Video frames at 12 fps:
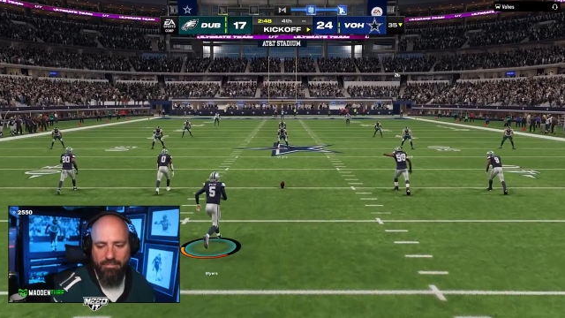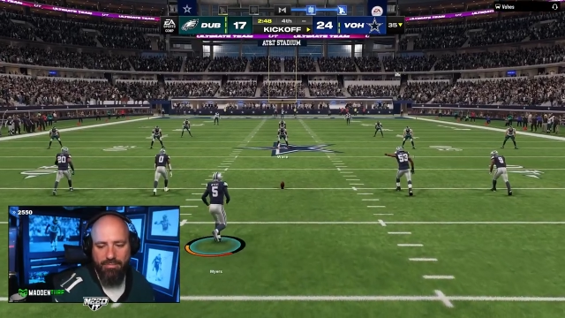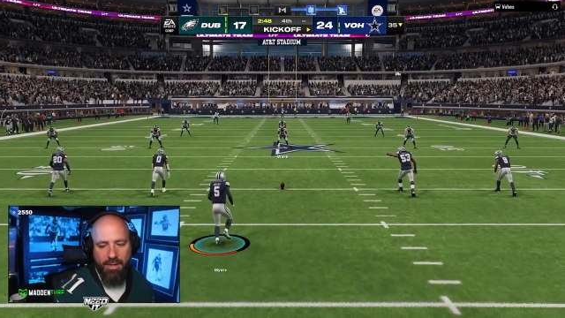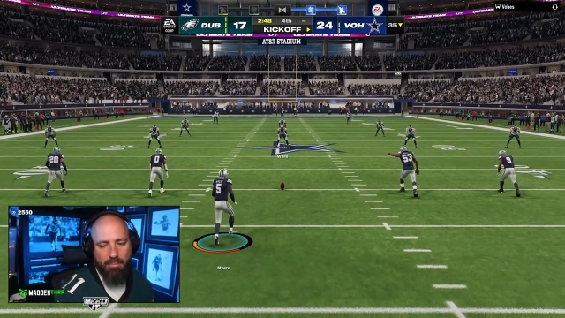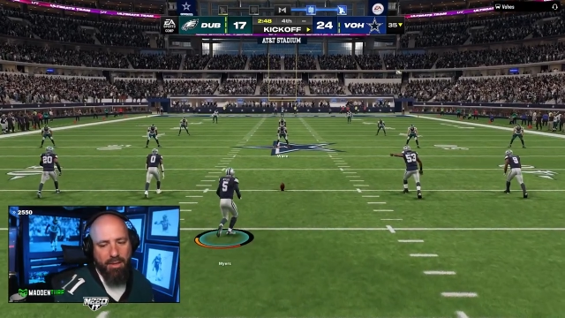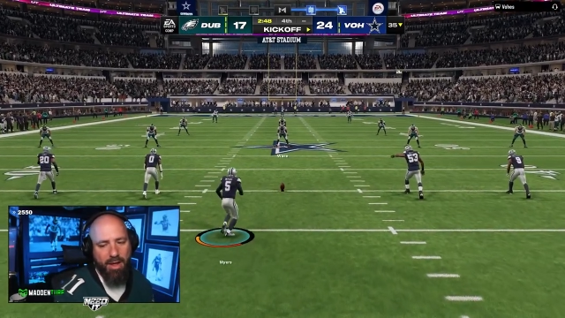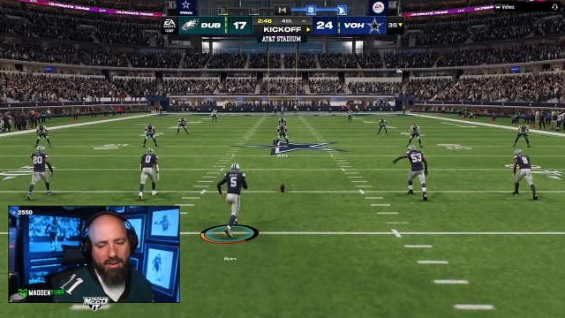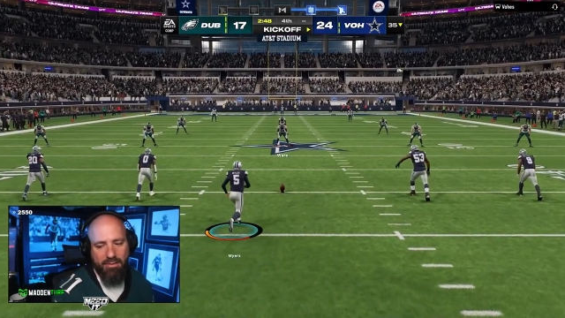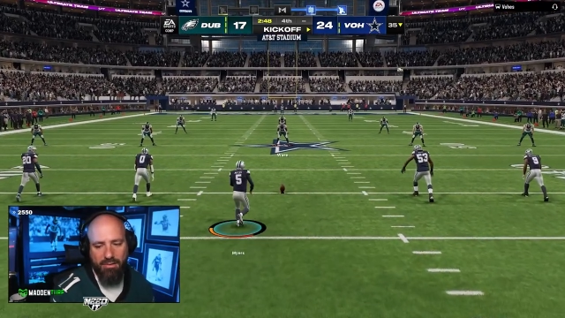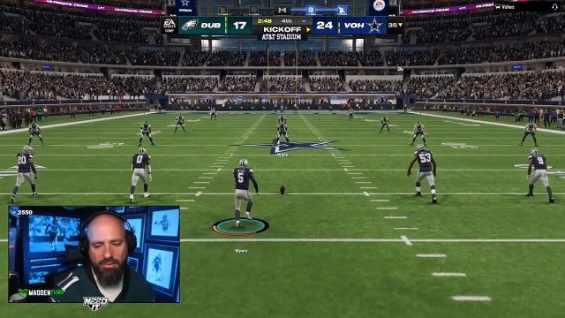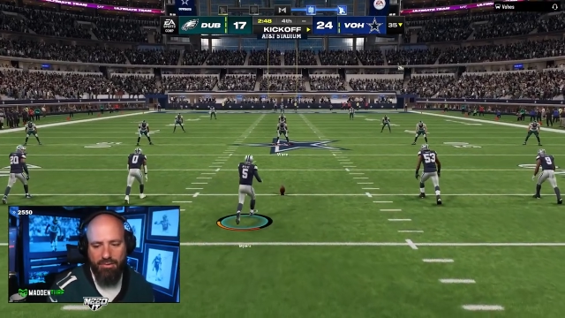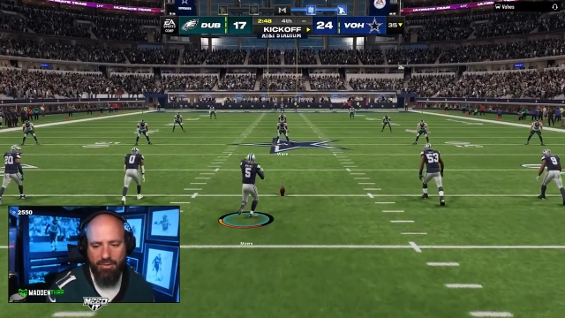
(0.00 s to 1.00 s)
They blocked.
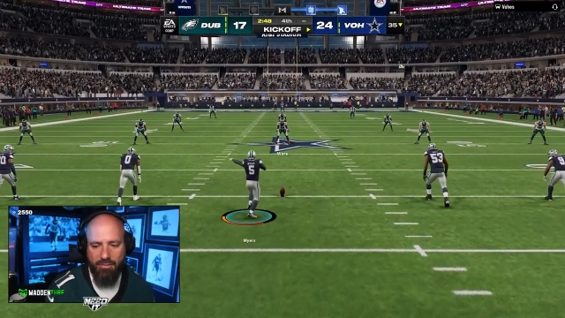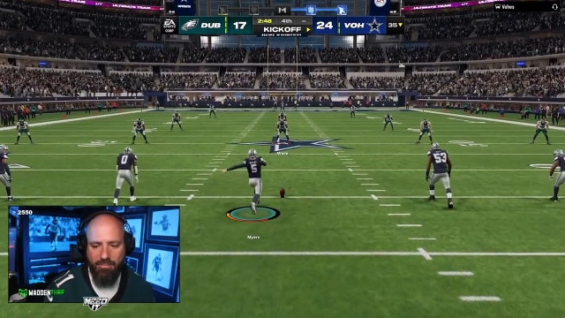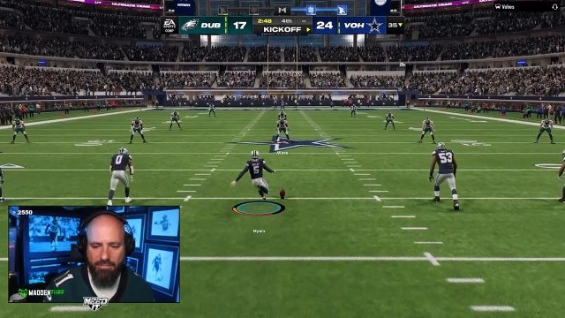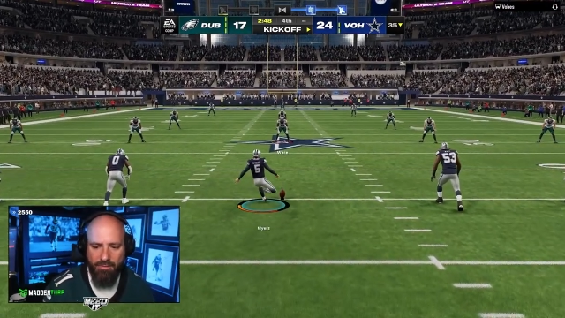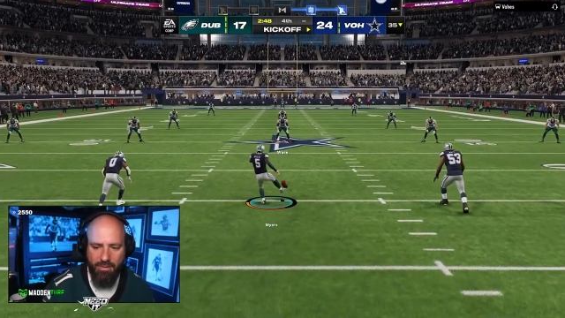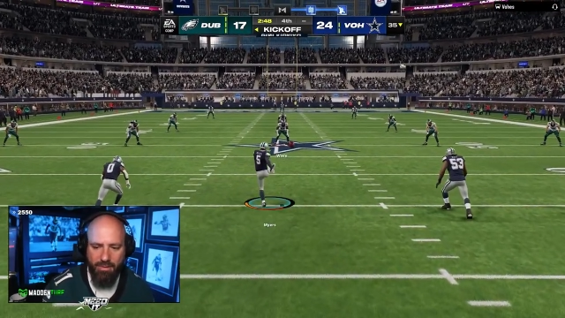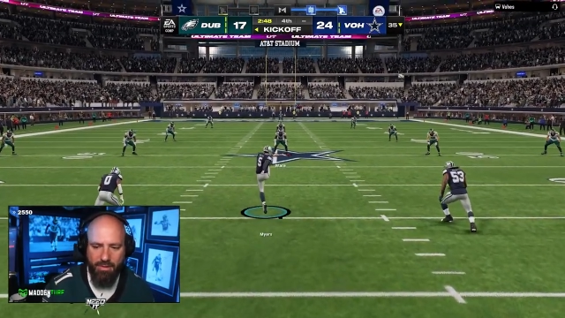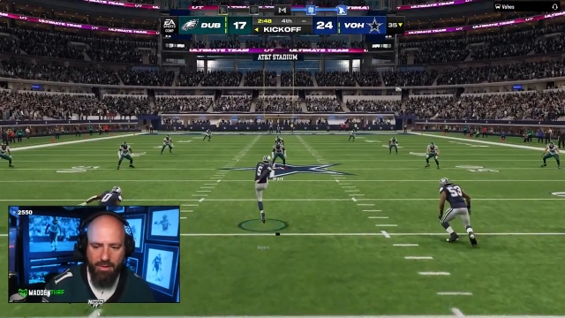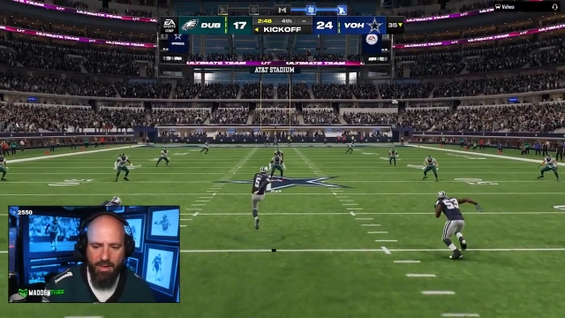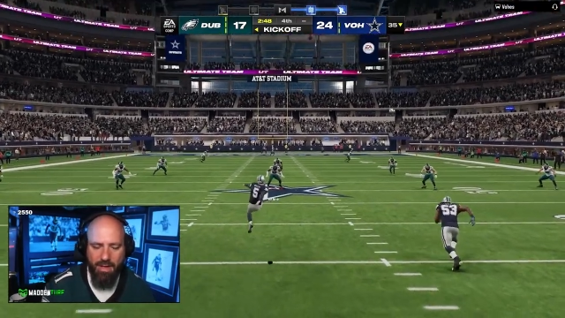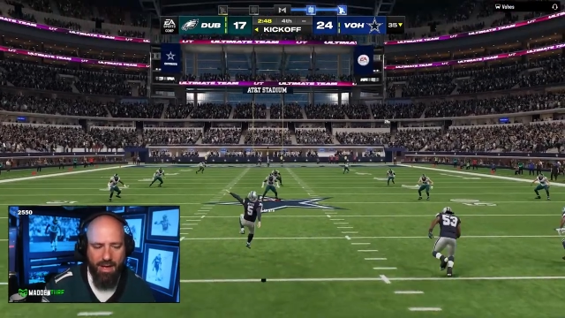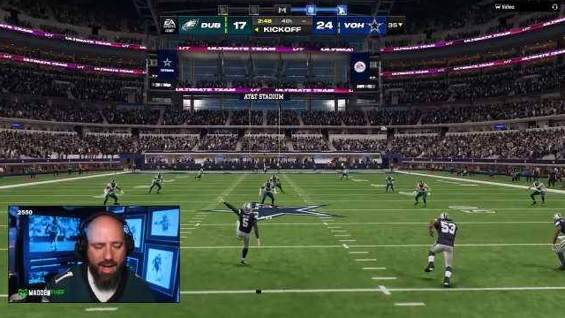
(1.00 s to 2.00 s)
Good shit.
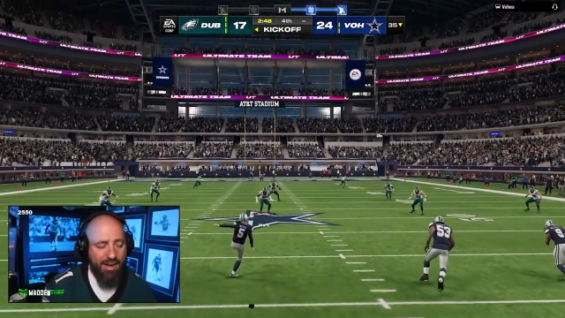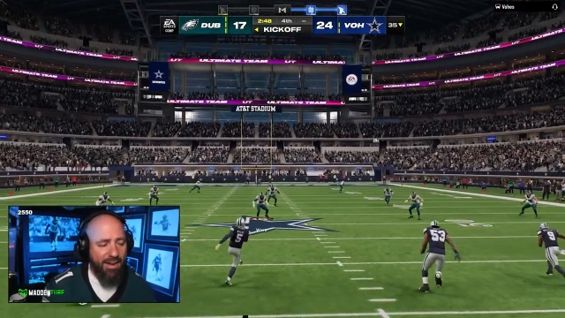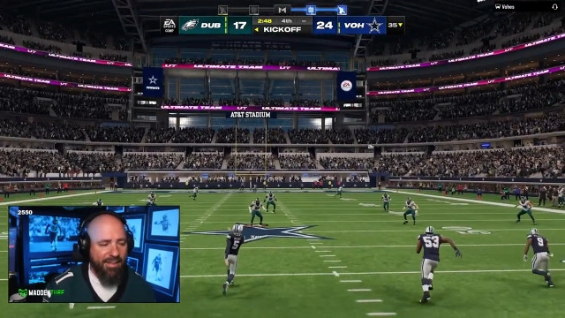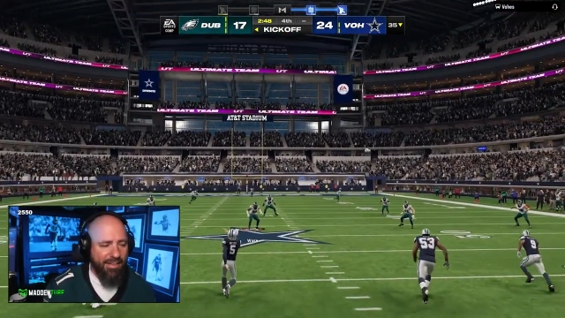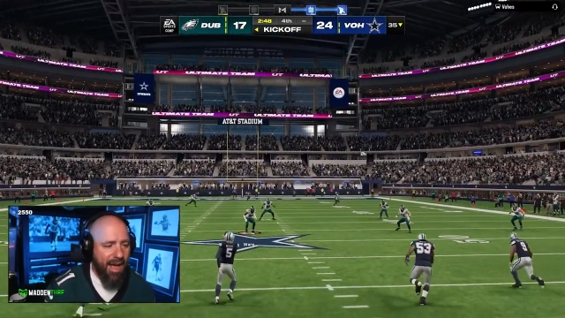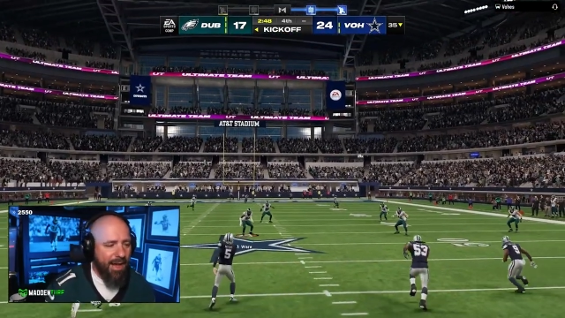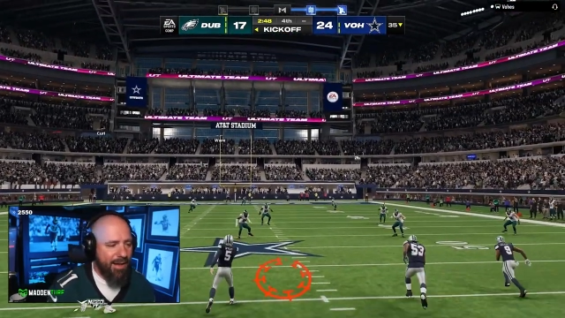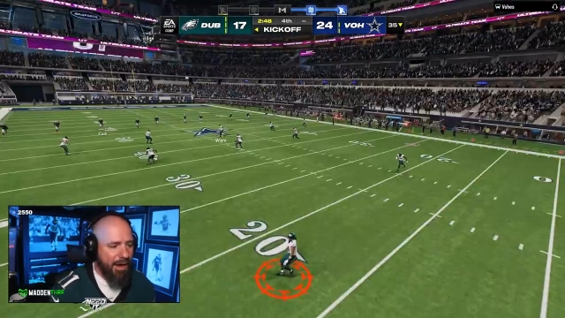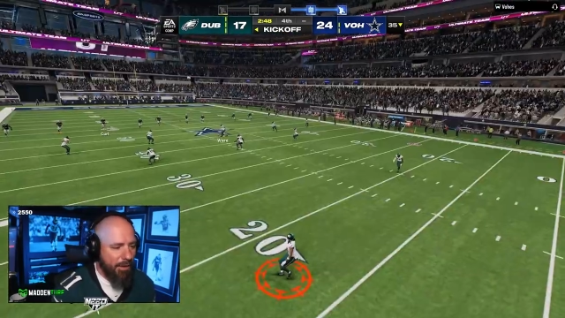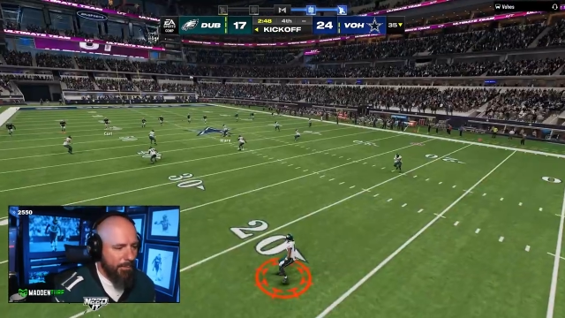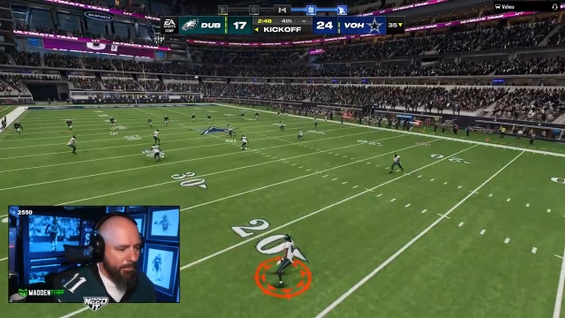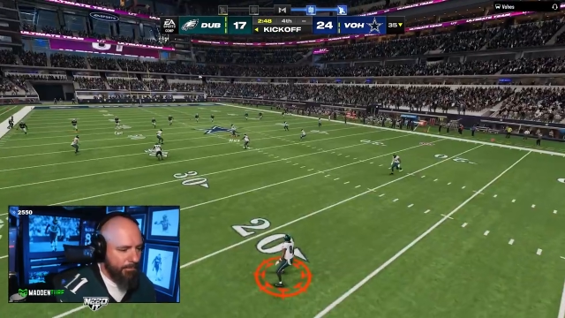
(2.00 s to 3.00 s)
I needed oh, a knockout. first
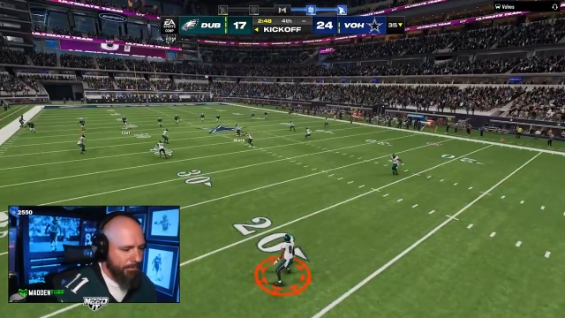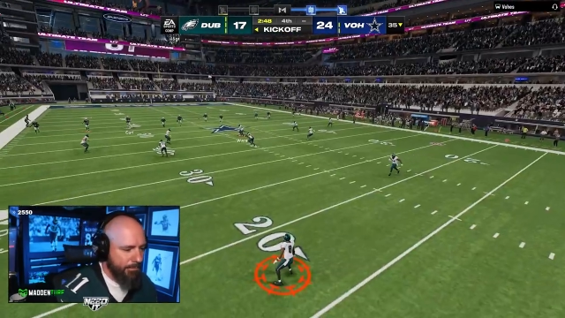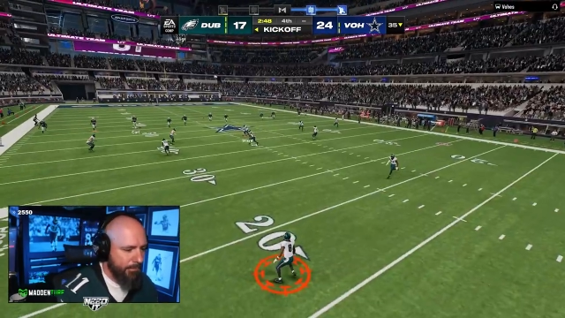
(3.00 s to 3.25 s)
time I set up